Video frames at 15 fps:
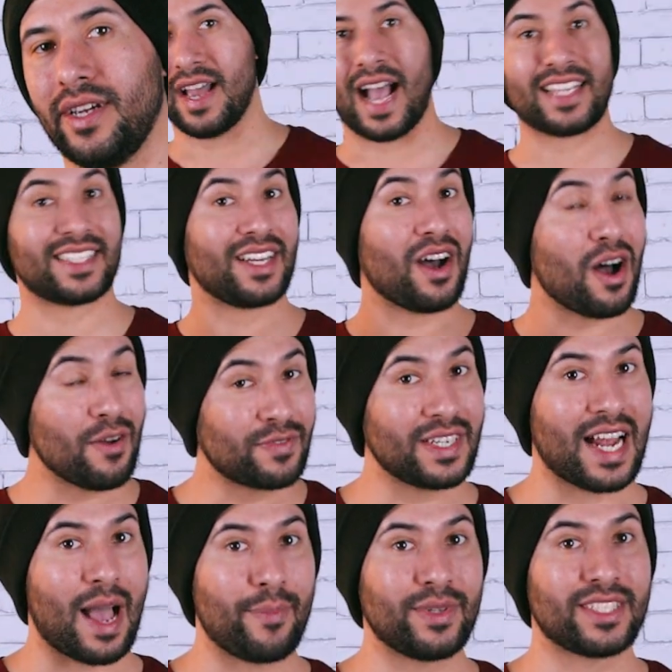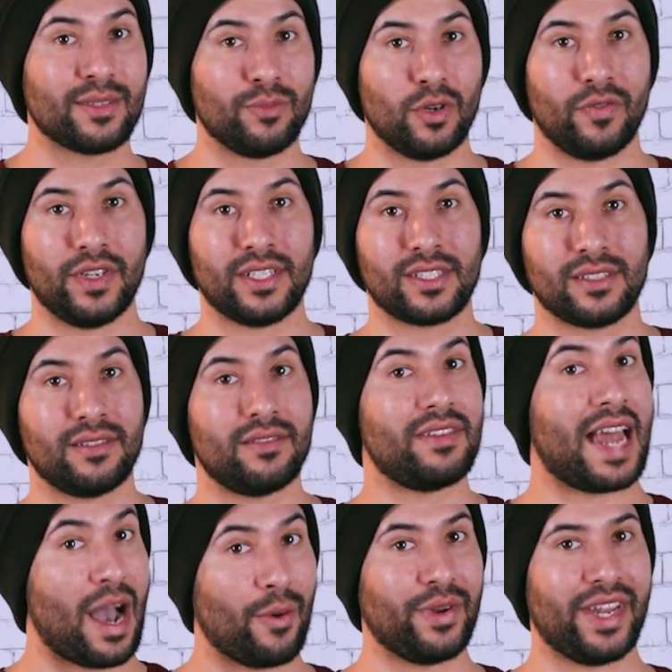As it often happens in movies
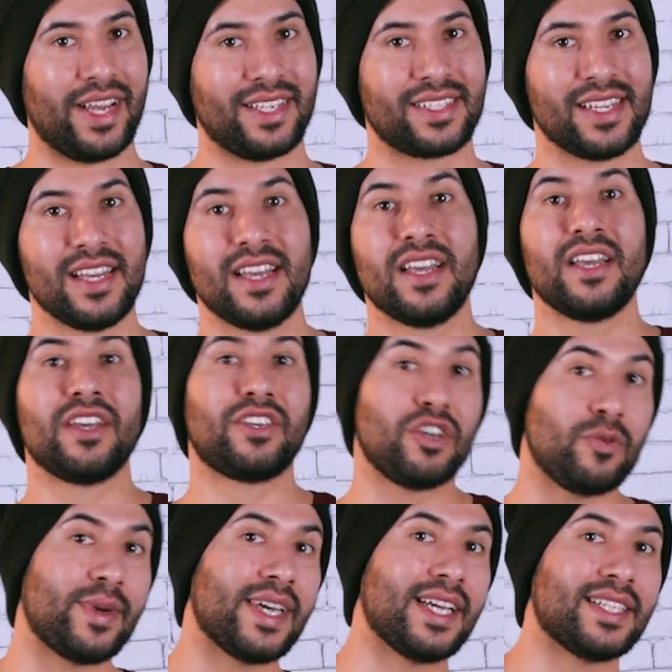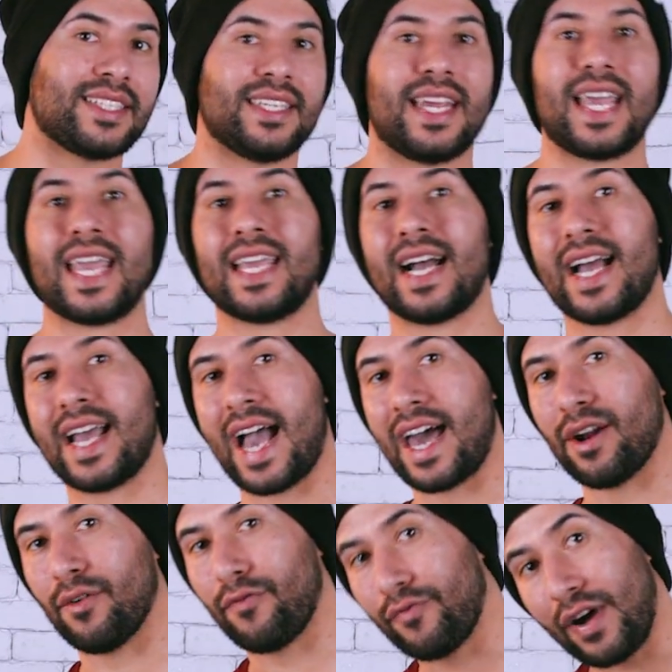nowadays, humans and AI had
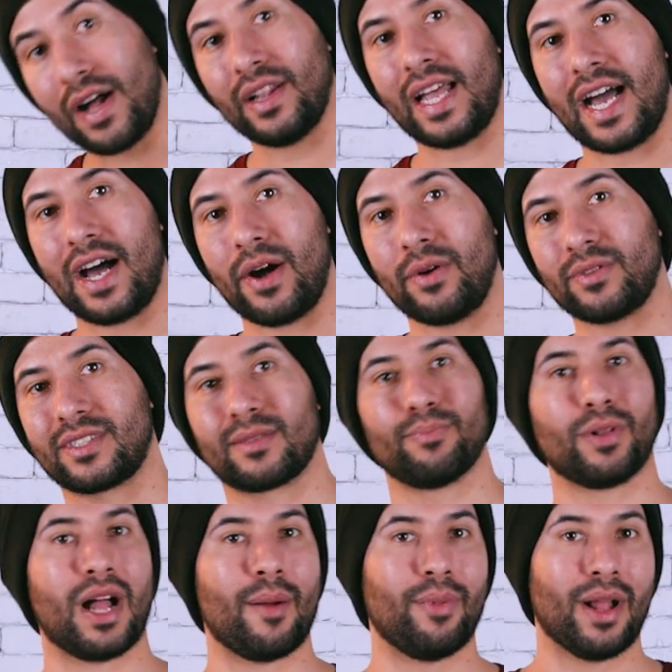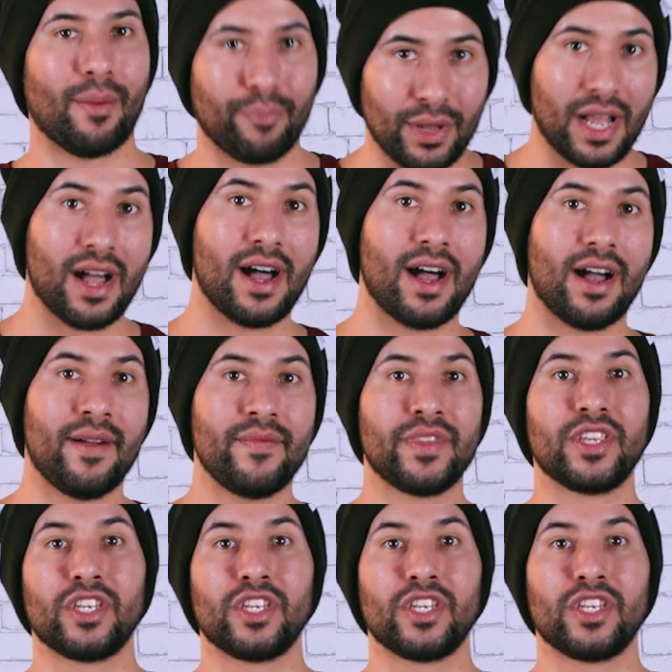a fallout, blah, blah, blah.